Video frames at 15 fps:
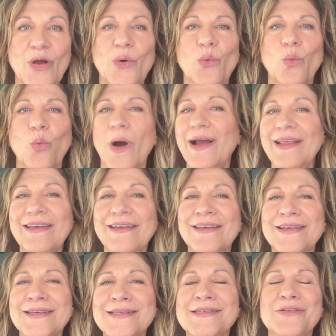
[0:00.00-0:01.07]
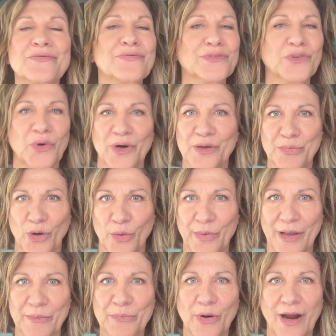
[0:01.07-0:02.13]
What is the Florida
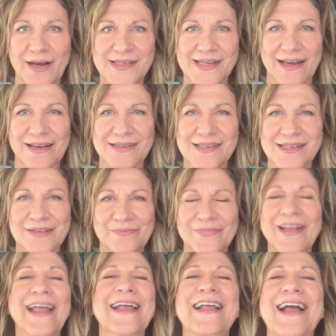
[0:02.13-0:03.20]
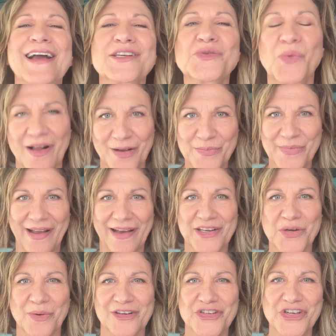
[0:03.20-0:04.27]
probate process? Hey guys, welcome back
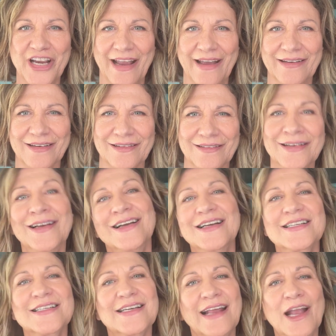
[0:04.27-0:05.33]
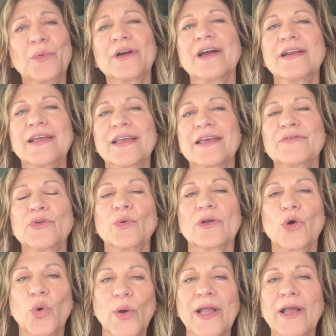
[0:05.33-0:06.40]
to our channel. Today we're going to give you a
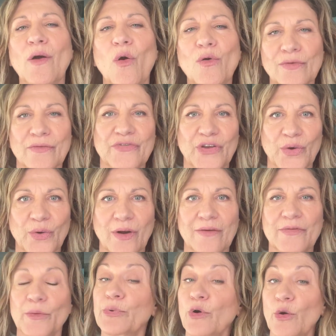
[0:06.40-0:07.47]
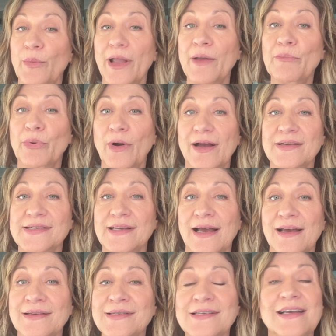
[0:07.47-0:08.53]
quick overview of the probate
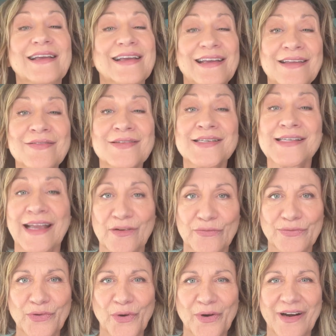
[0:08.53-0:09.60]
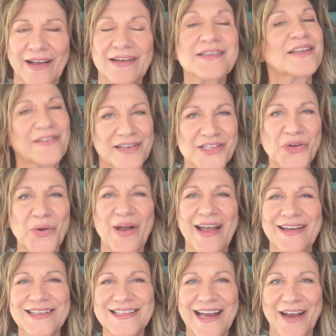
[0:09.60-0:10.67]
process in the state of Florida. So let's go
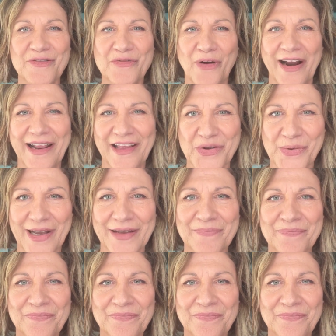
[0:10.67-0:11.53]
ahead and dive right into it.